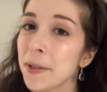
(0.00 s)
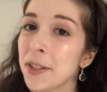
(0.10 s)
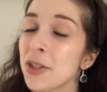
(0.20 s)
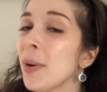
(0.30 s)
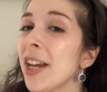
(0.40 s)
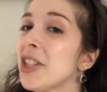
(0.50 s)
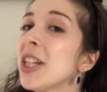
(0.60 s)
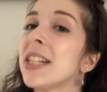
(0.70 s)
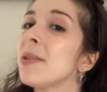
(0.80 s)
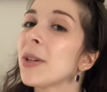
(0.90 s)

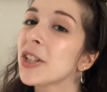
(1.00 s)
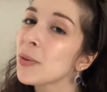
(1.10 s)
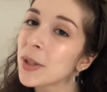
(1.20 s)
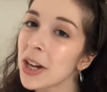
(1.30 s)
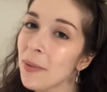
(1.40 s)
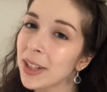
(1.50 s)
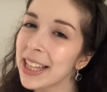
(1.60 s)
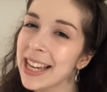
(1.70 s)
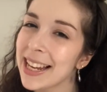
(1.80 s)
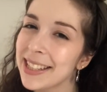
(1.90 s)
situation in which we don't
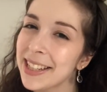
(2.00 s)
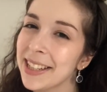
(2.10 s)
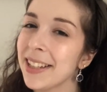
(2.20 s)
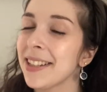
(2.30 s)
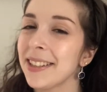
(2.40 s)
really get to,